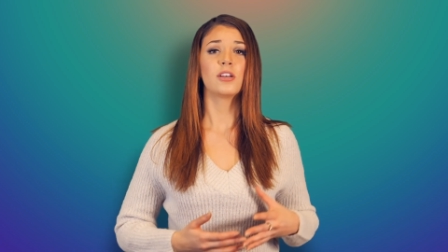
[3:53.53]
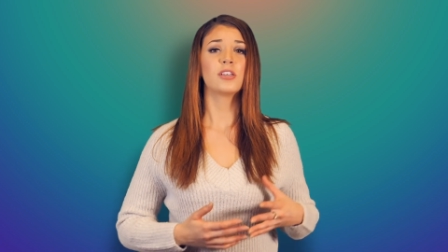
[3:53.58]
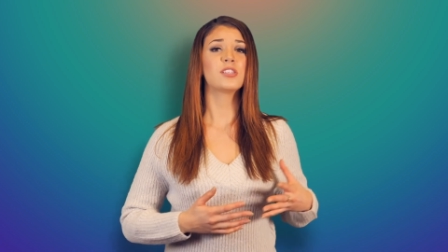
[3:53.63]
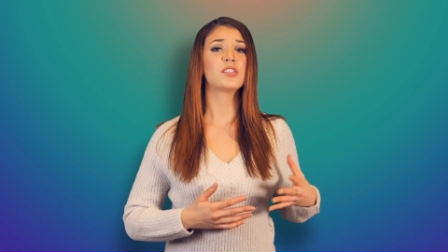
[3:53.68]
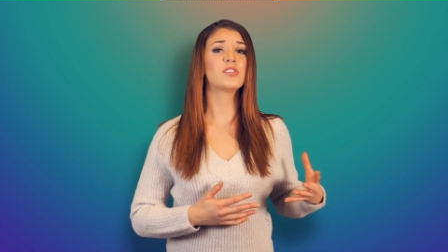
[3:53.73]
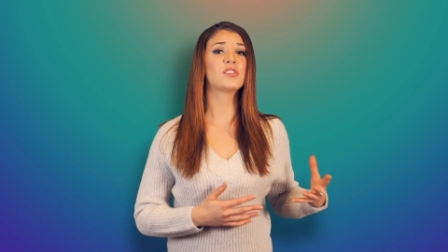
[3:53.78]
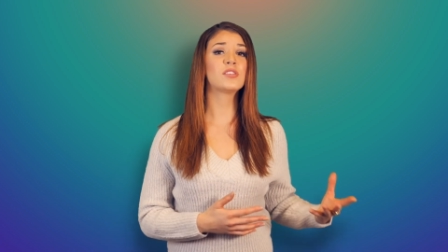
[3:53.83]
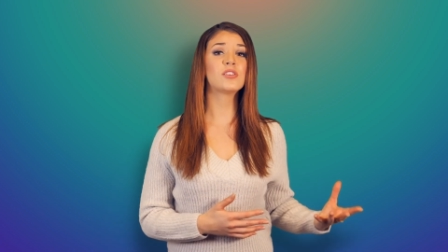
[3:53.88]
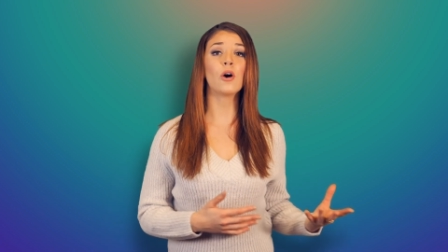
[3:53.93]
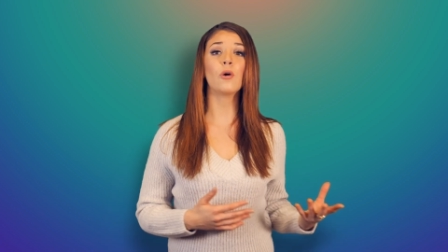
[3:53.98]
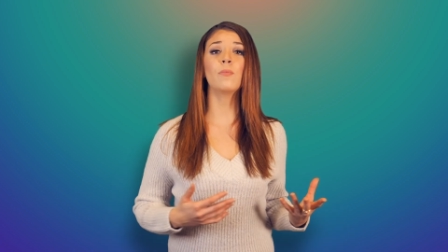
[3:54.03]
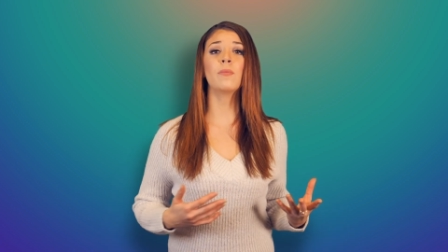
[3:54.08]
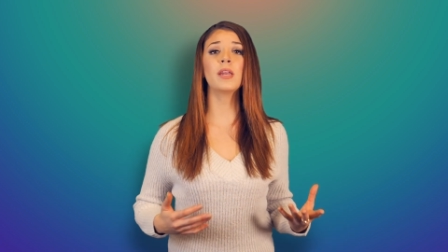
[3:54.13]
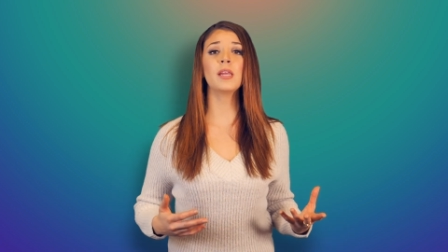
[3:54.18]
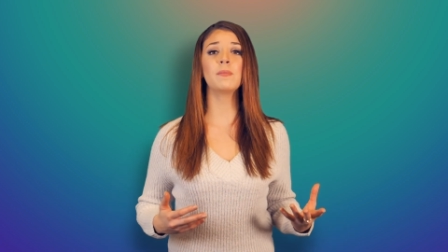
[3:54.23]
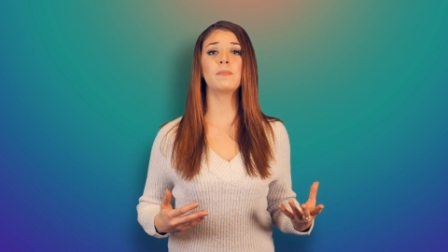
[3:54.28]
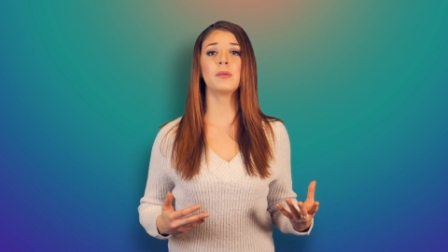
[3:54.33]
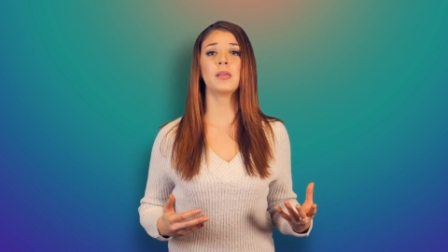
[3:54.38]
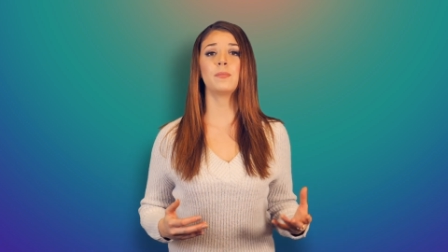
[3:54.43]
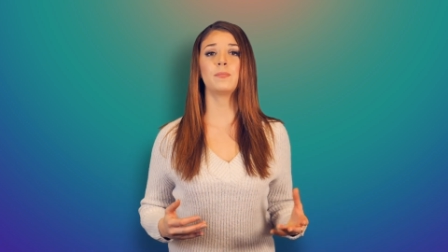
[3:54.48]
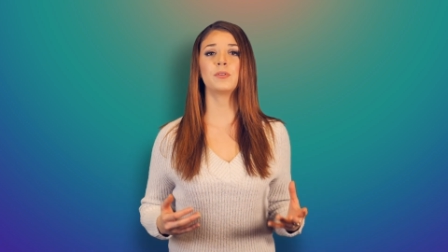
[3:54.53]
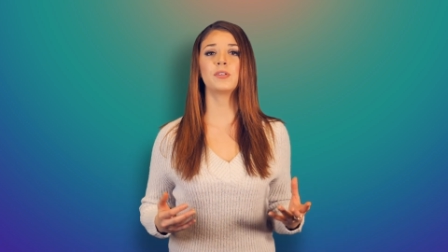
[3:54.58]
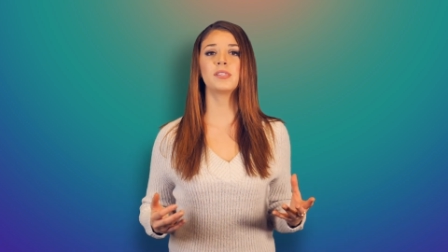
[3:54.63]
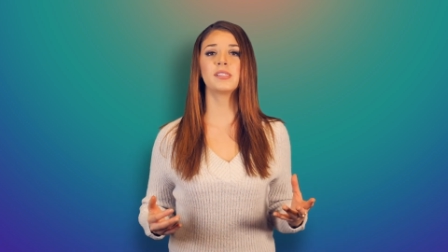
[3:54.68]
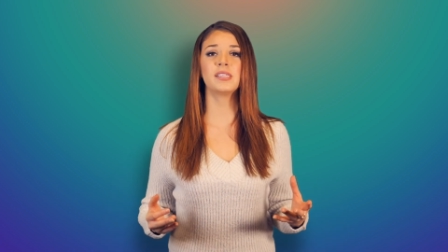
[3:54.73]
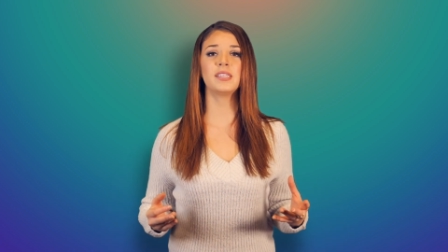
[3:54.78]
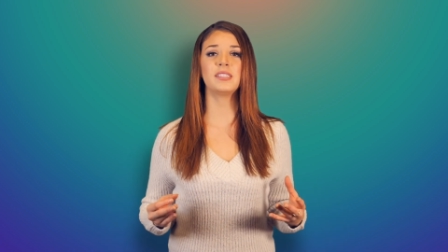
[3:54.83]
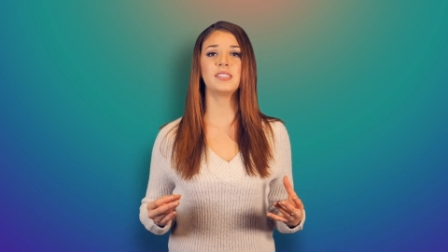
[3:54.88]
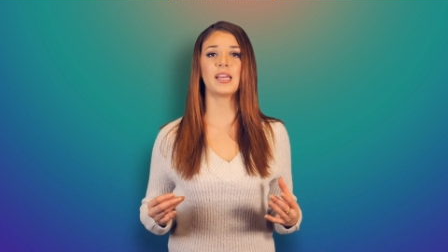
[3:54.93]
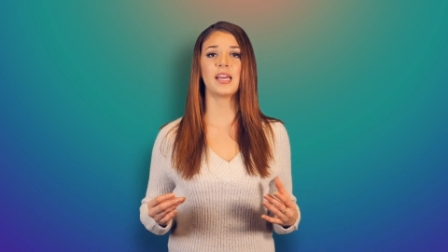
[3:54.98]
So many people
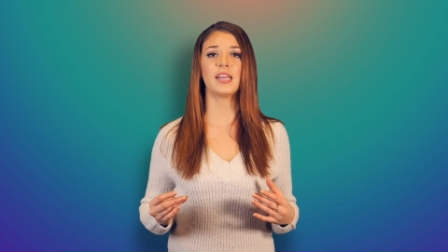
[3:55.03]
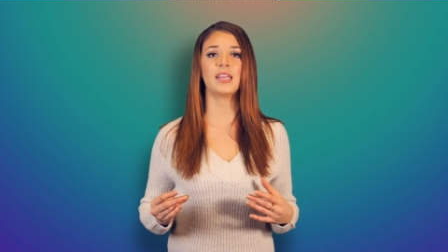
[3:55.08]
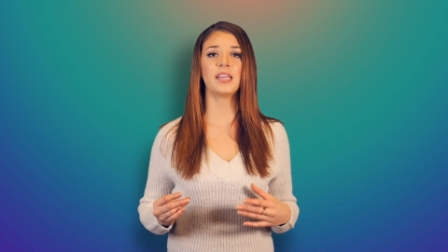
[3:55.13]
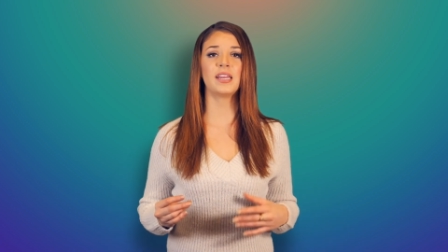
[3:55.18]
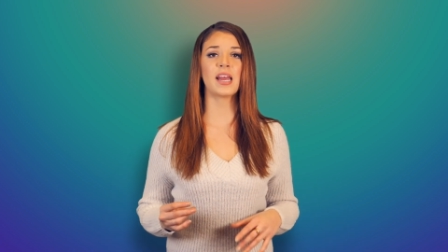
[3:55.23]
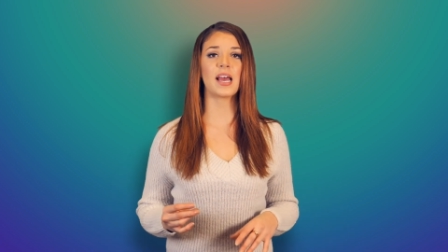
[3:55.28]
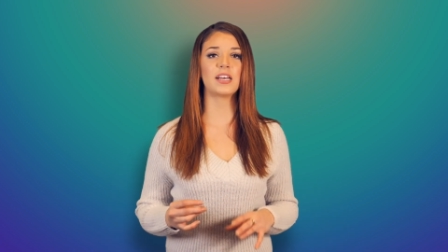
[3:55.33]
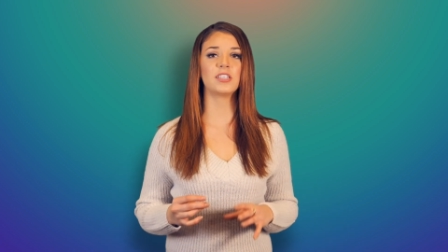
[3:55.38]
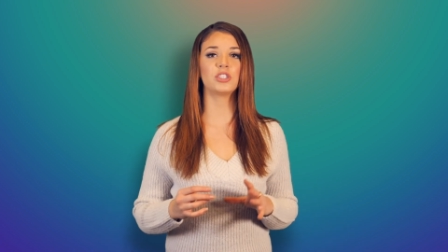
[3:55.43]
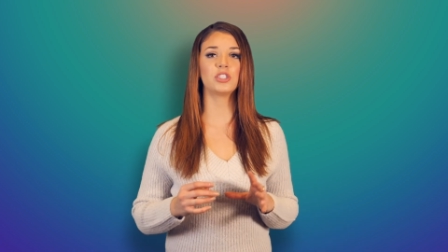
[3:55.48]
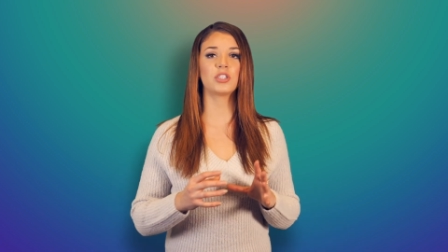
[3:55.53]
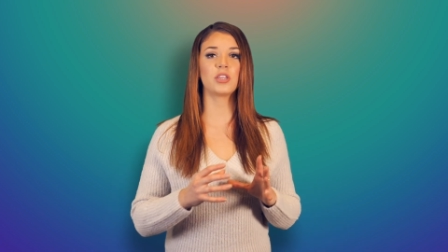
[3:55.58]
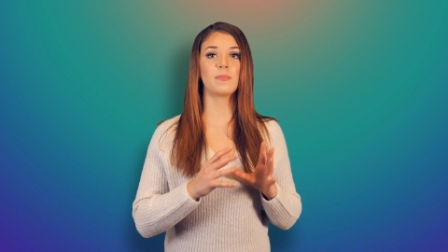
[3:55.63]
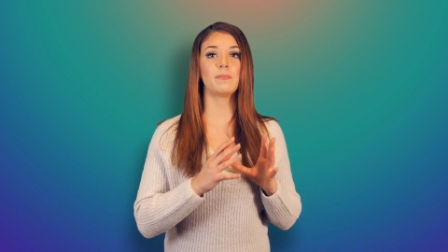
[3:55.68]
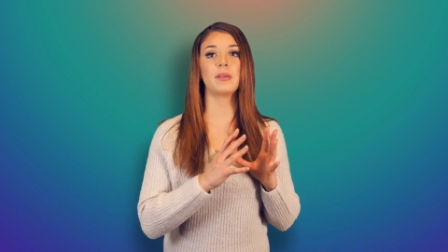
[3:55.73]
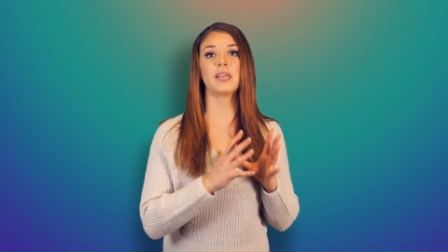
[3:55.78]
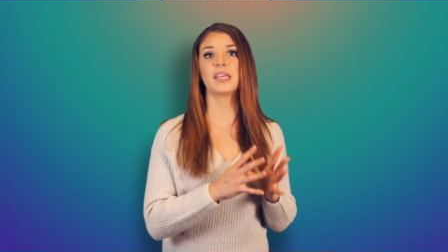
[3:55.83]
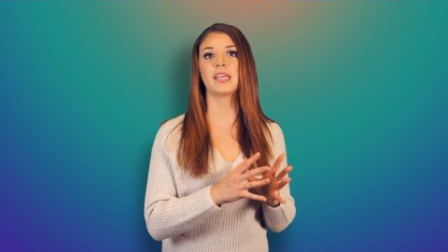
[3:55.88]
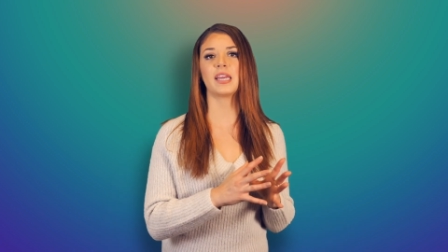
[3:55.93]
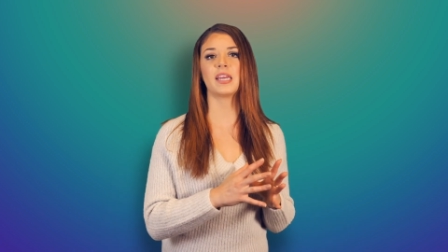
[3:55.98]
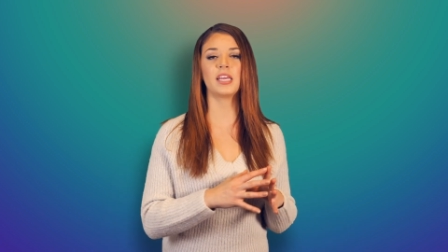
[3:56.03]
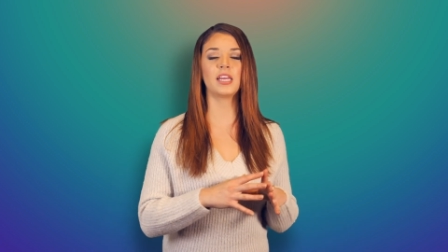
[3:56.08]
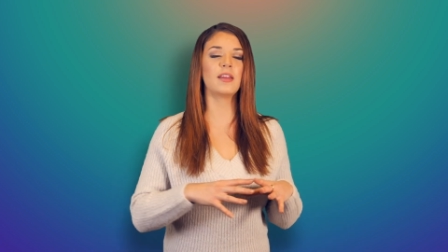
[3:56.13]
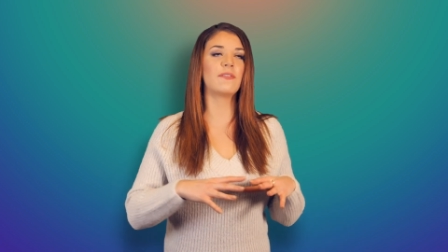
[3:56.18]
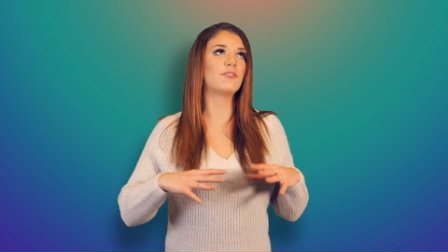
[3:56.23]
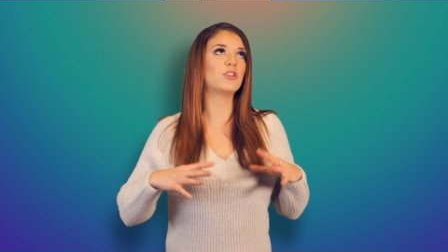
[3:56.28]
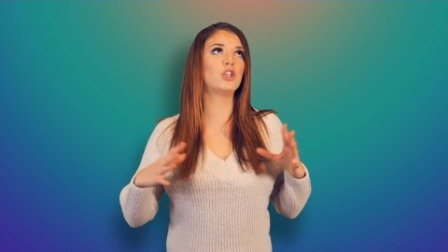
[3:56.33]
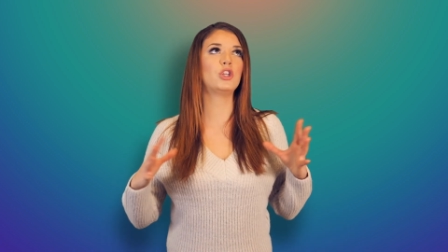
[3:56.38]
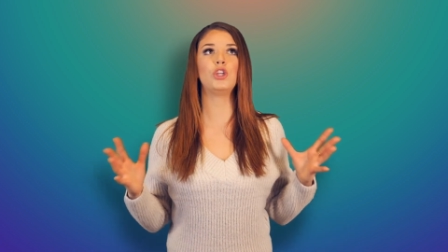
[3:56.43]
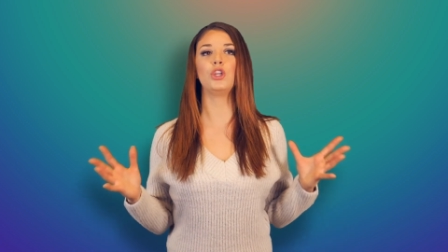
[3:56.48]
see dating as the beginning
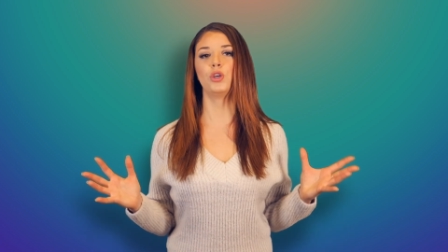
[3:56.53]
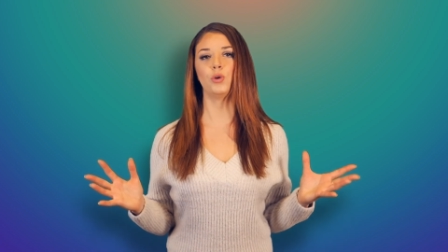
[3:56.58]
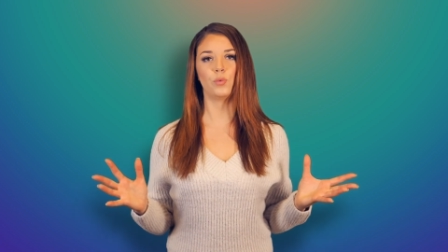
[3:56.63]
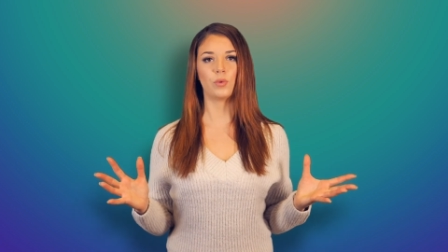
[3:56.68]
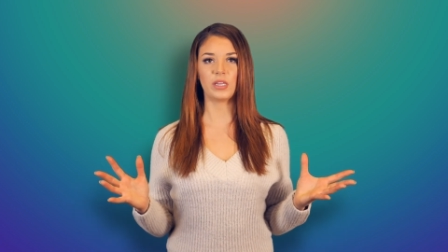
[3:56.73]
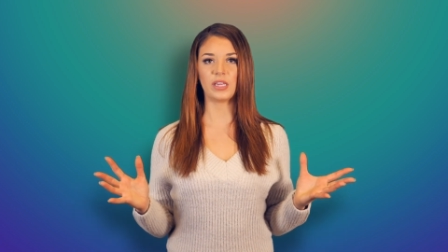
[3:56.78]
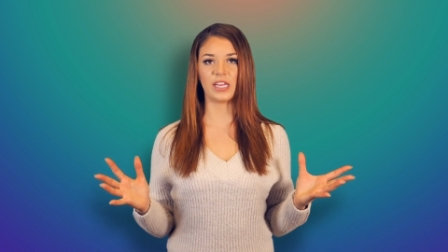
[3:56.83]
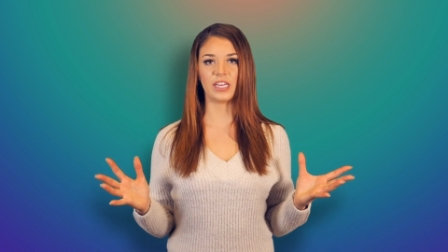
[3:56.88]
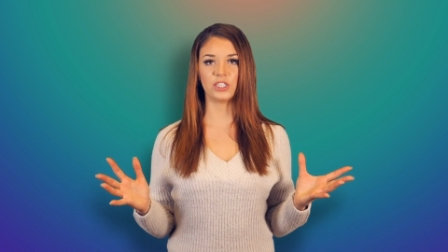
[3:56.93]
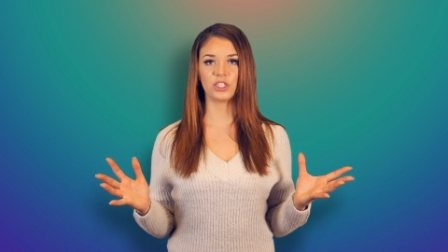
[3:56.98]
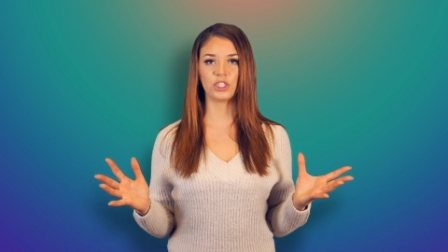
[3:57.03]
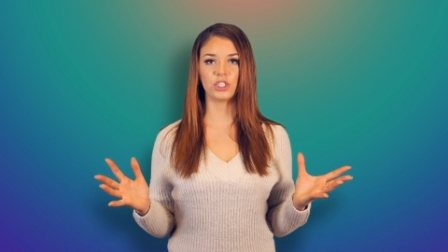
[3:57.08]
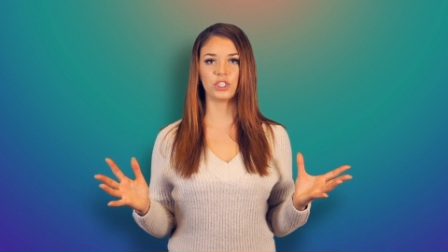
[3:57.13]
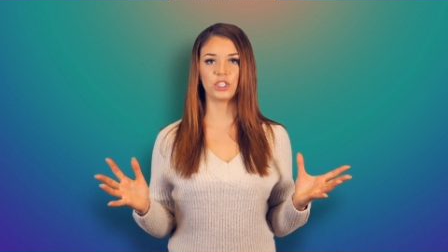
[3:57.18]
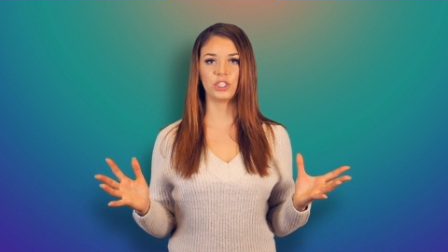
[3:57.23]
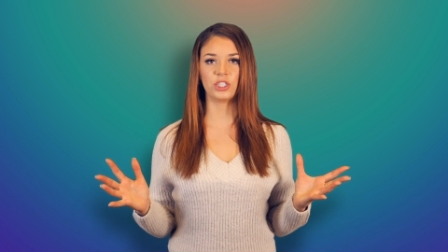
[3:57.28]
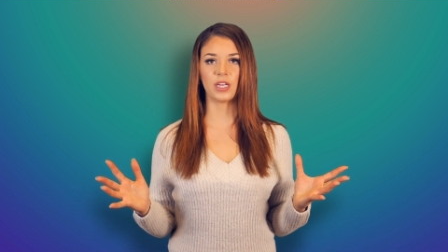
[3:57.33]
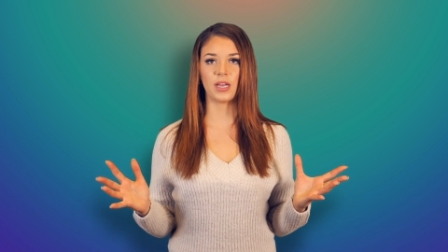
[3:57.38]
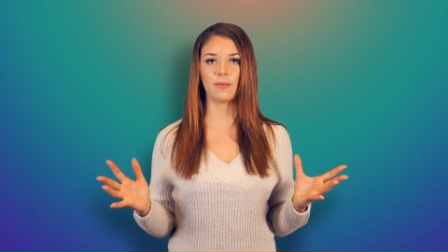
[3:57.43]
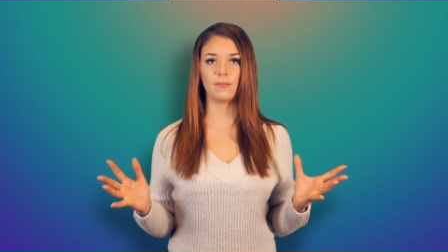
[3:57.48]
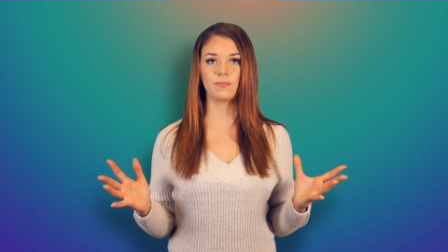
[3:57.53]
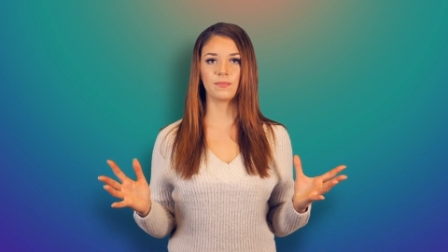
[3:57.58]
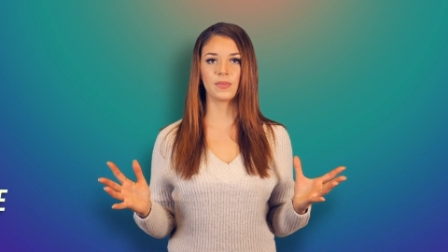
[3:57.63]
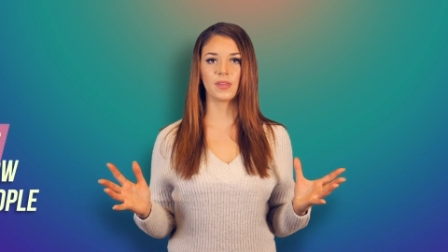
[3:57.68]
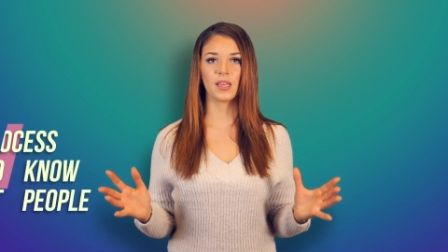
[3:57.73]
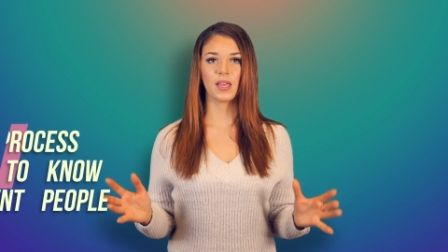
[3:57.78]
of a new relationship,